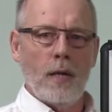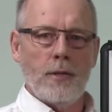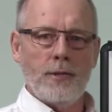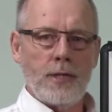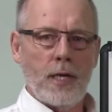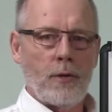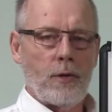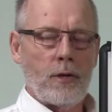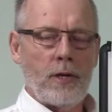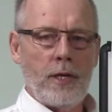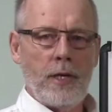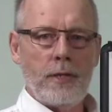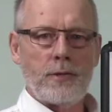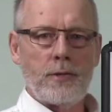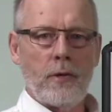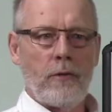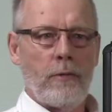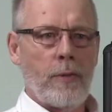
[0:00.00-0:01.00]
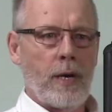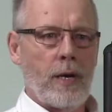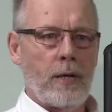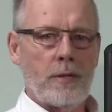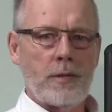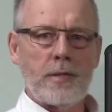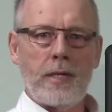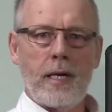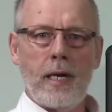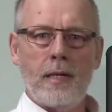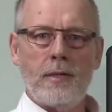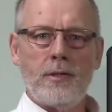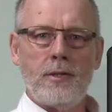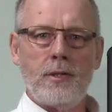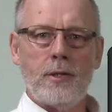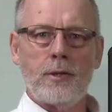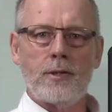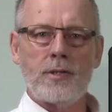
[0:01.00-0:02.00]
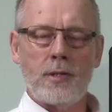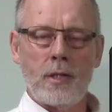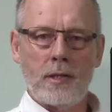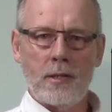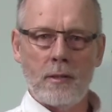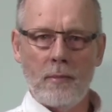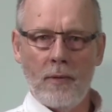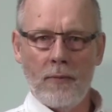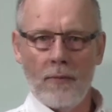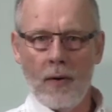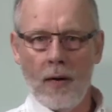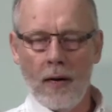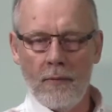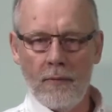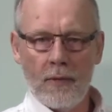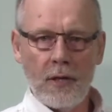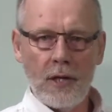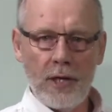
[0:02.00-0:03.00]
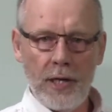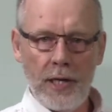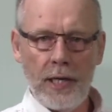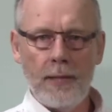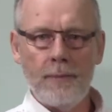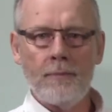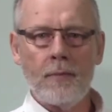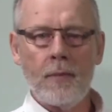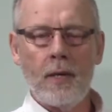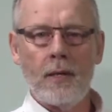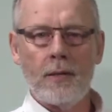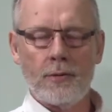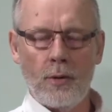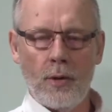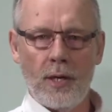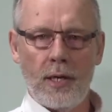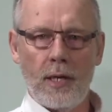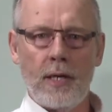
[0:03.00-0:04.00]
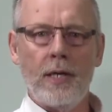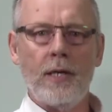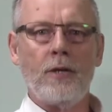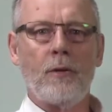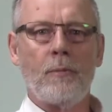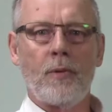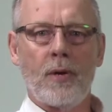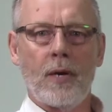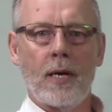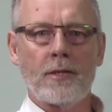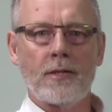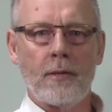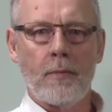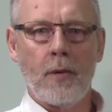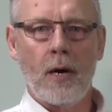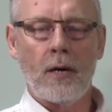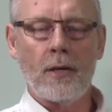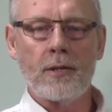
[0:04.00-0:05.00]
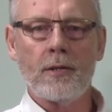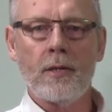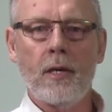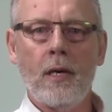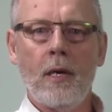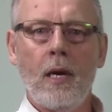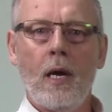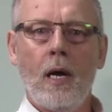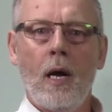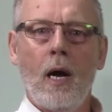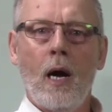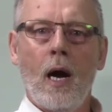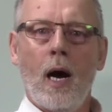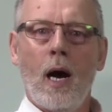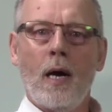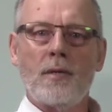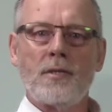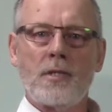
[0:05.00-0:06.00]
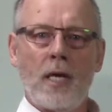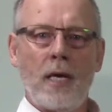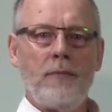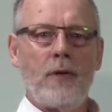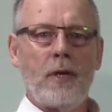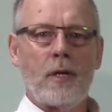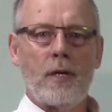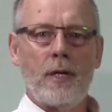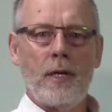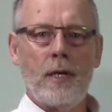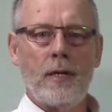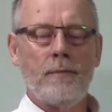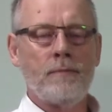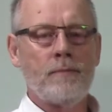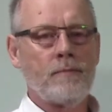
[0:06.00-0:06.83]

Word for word: General cleaning so everybody understands your system of, of cleaning so they can hit your production marks. Uh, safety cleaning,